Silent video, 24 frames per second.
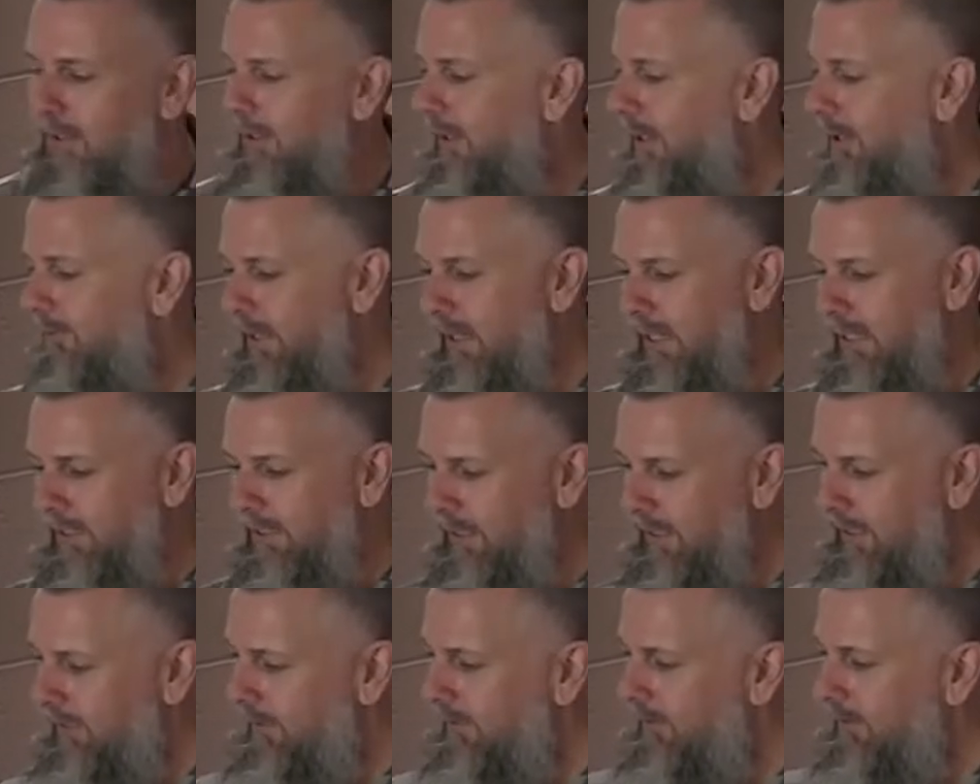If they
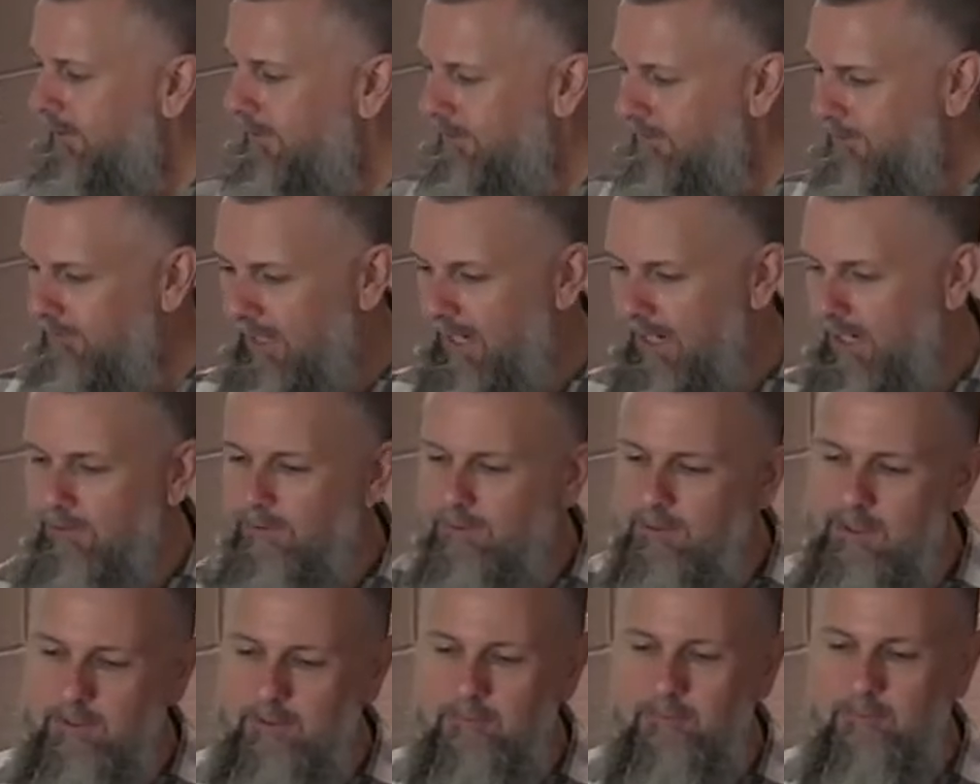need
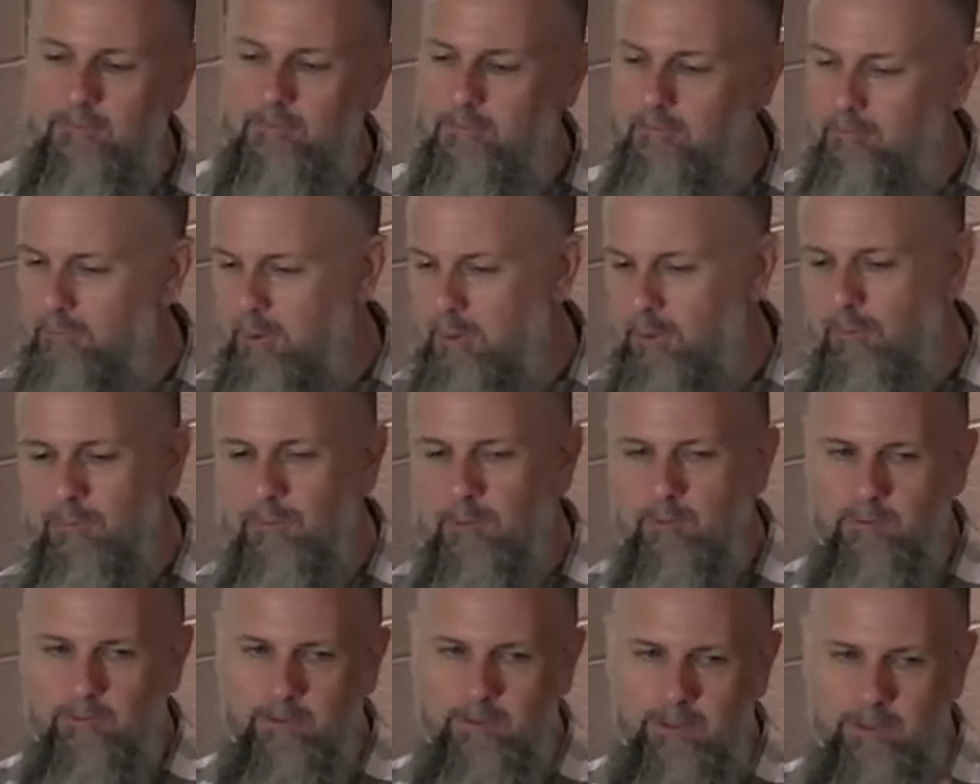casket,
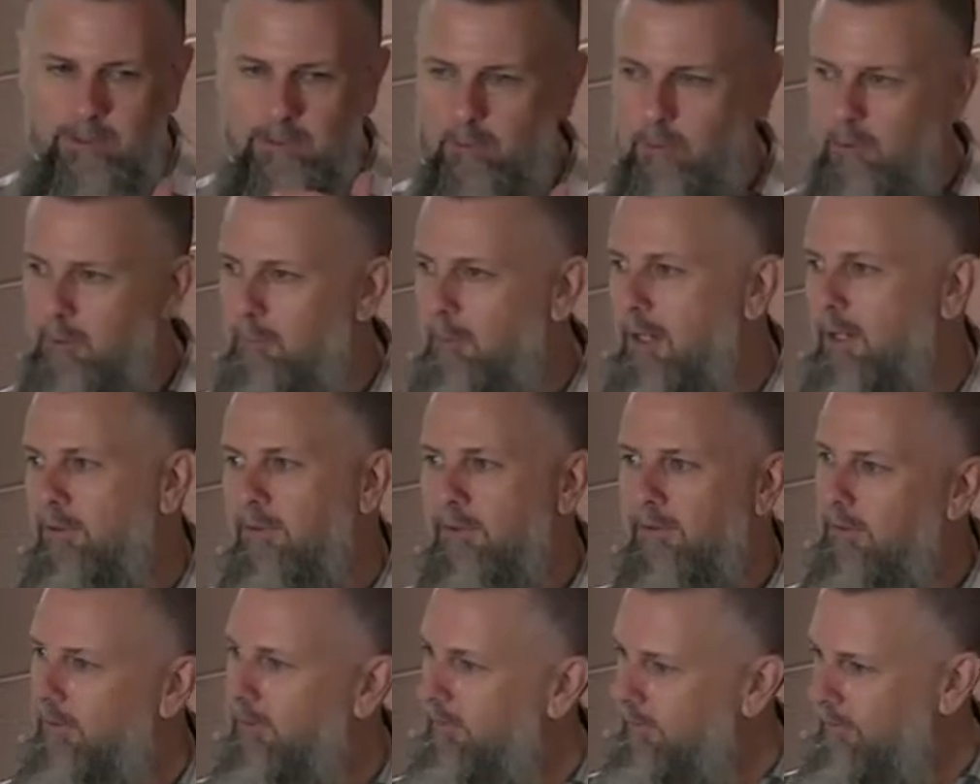beautiful. If they need
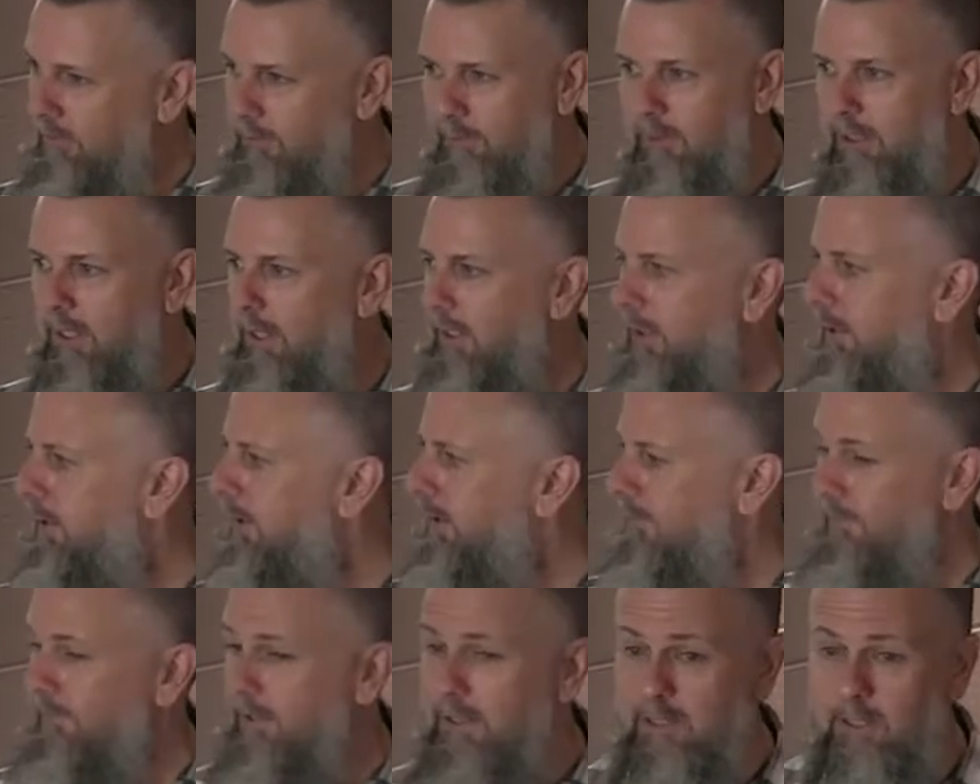cremation, okay.
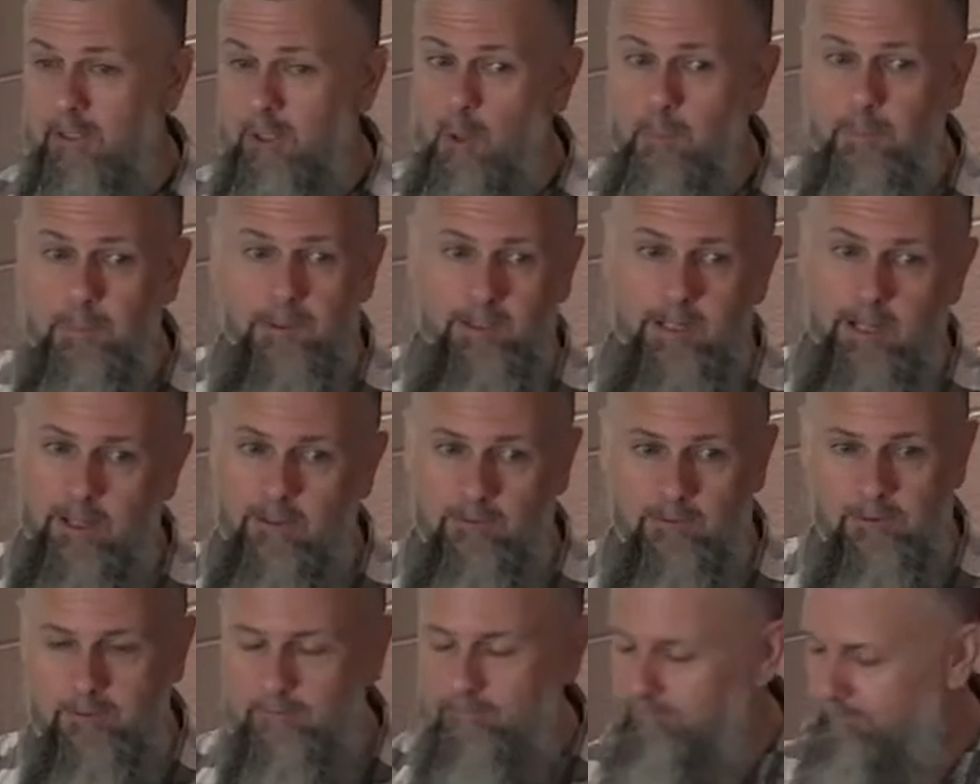If they need open
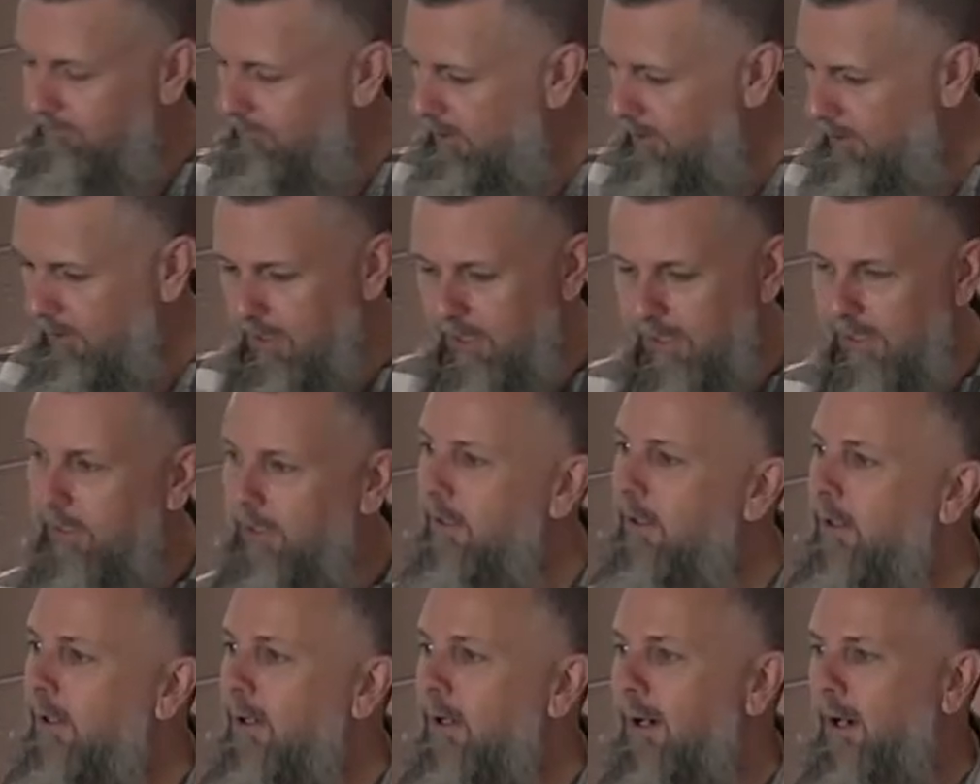casket, all right.
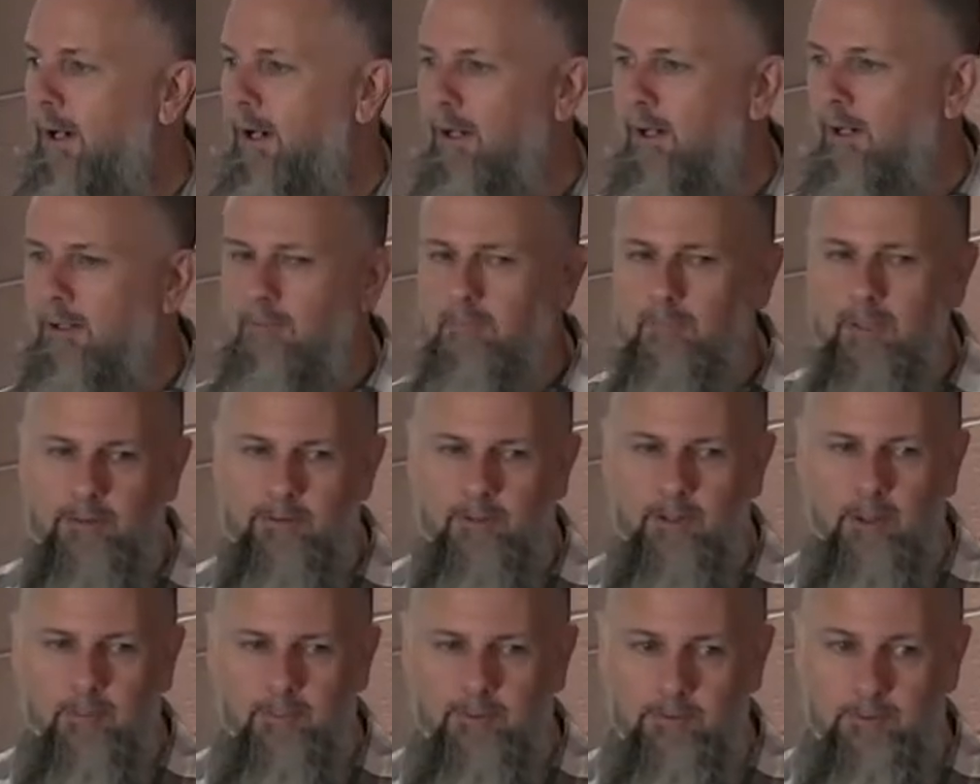My
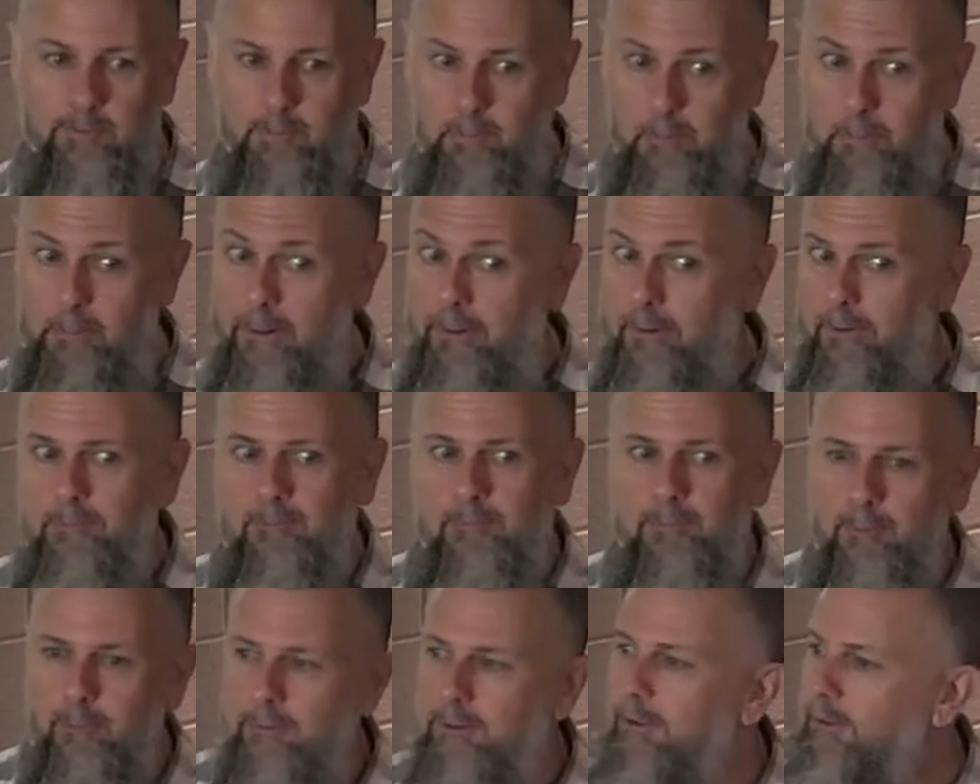job is just to prepare them
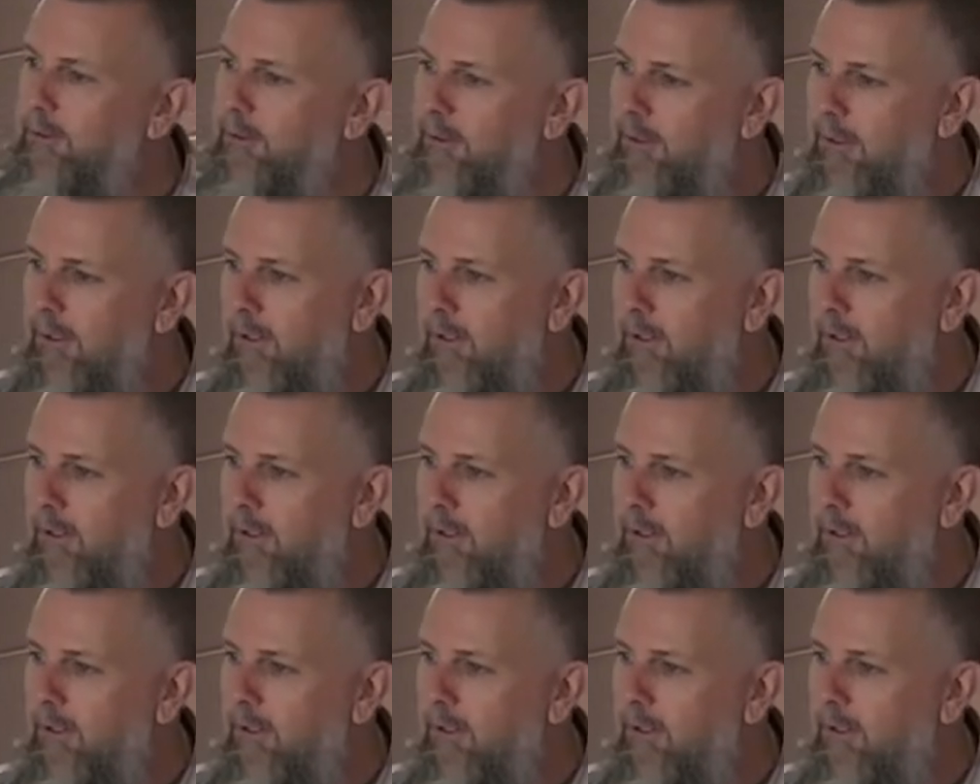for it.